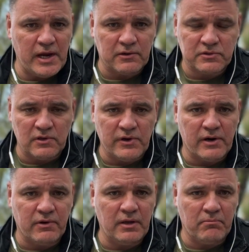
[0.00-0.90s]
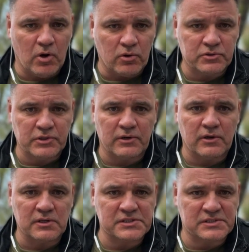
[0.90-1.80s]
artillery,
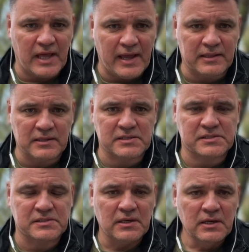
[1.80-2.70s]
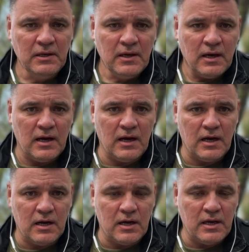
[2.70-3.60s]
mortars, tanks,
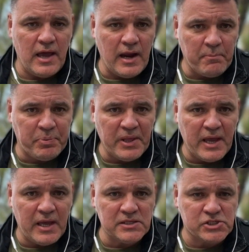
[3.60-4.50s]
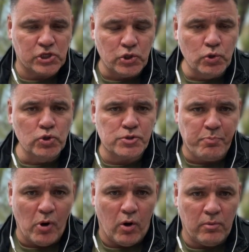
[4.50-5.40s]
airplanes, huge
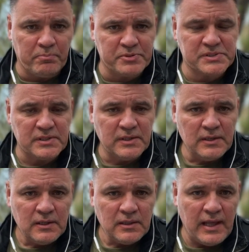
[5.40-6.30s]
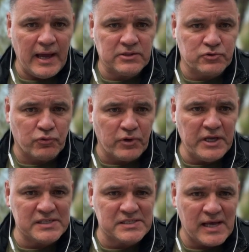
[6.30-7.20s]
bombs, like
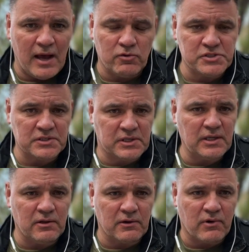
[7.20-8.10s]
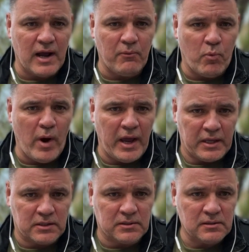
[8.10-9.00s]
3,000 kilogram
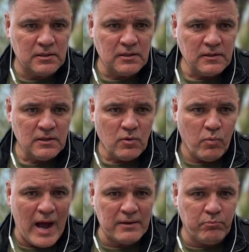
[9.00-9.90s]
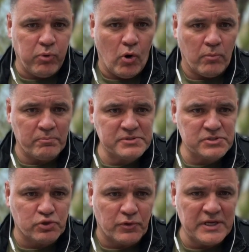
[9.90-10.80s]
weight. One bomb,
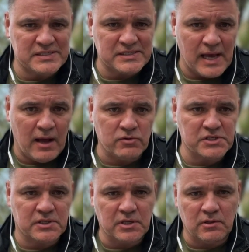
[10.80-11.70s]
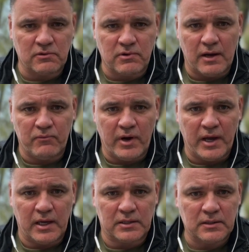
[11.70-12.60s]
3,000 kilogram
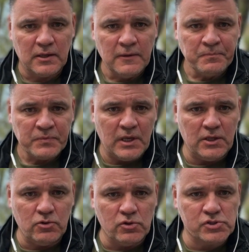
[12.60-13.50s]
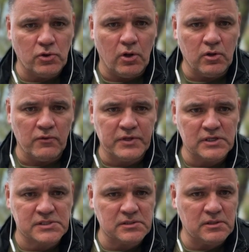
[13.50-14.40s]
weight. They use all of
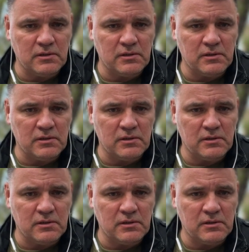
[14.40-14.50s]
these